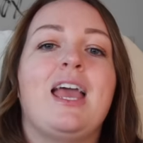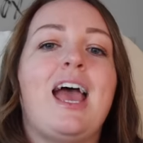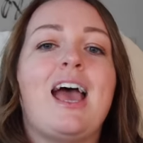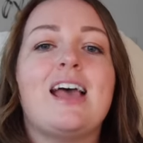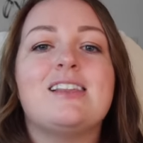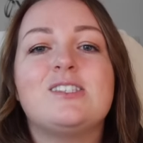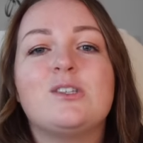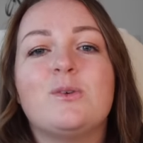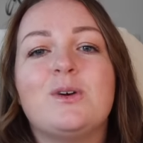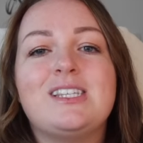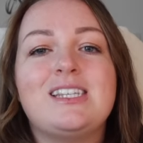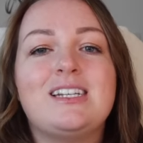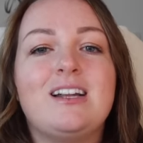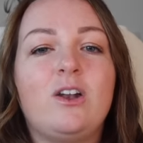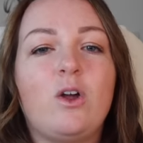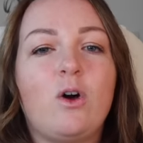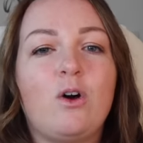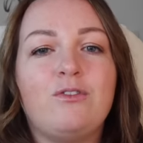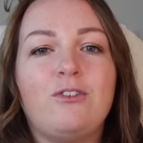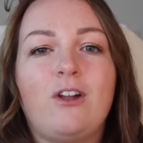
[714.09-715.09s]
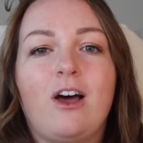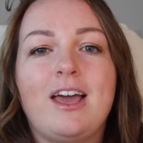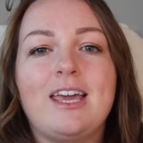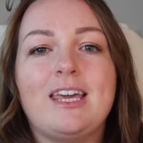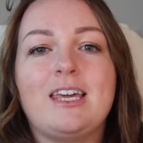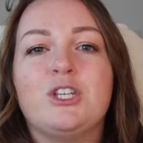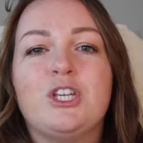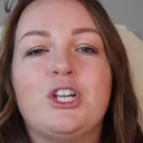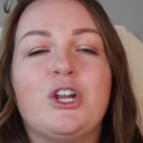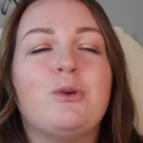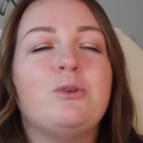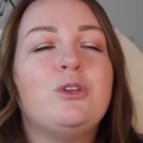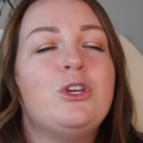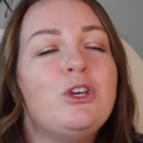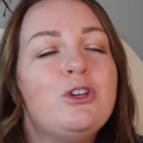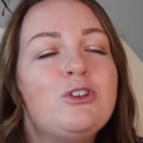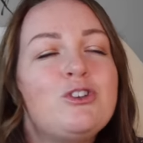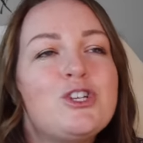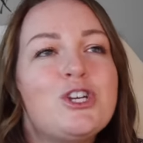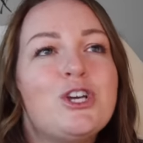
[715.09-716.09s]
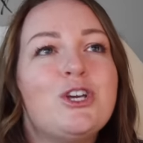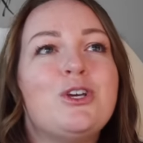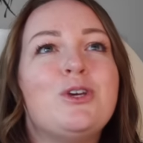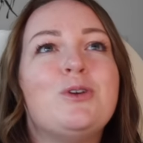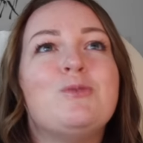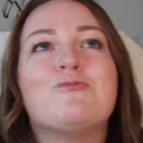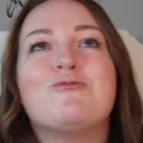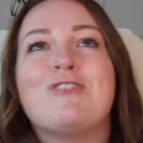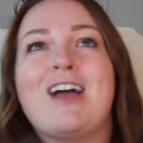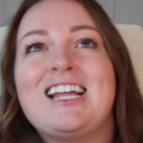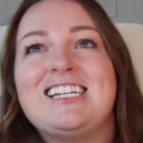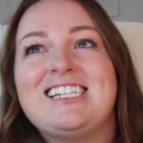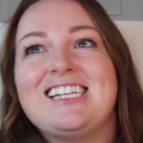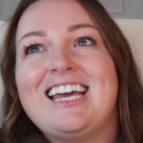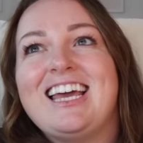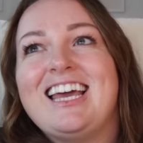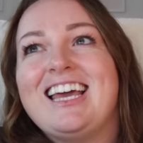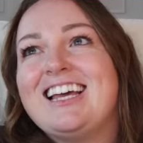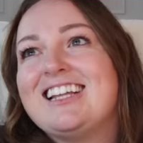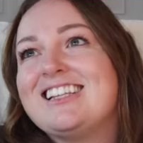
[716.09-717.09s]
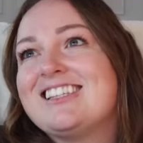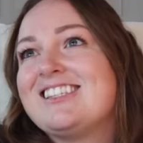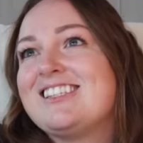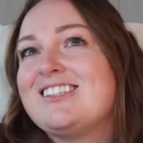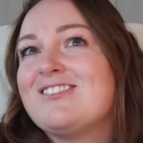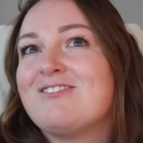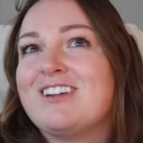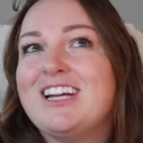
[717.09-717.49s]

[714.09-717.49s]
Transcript: And so I did a lot of like, you know, YouTube, Reddit,